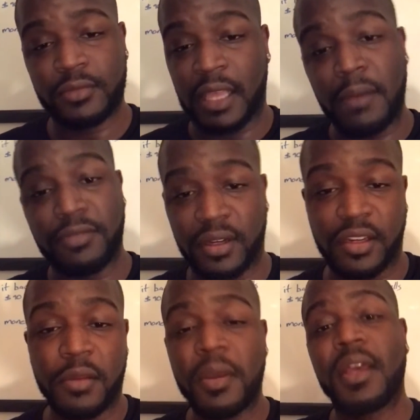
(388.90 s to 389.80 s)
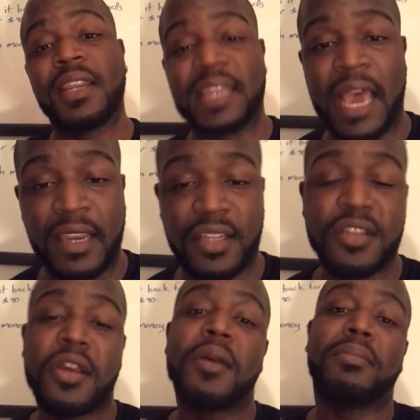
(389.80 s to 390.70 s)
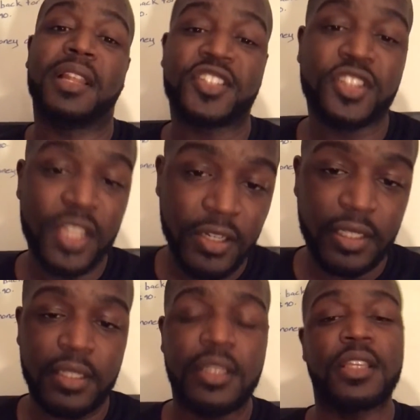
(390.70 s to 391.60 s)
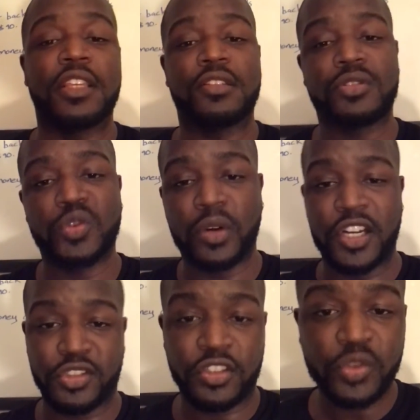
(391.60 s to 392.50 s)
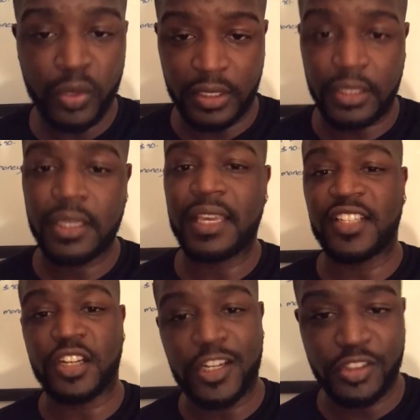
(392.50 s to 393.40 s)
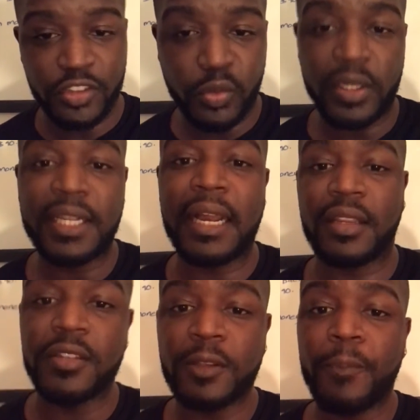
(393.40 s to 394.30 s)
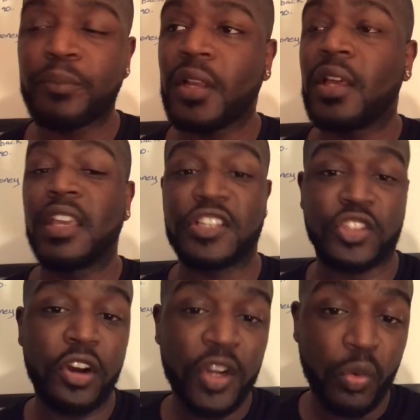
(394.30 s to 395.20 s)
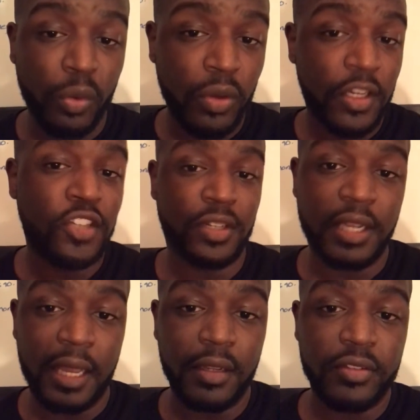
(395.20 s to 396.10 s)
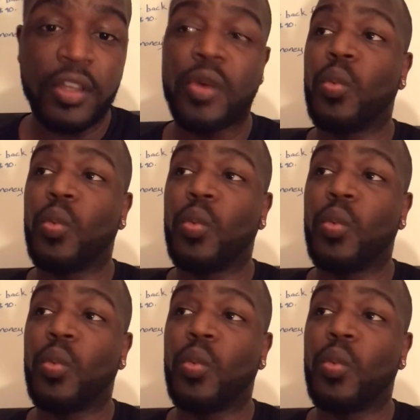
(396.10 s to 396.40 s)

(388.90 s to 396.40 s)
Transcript: Now I'm fucking up. 90 plus 30 equals 120. He has $120. He started with $100.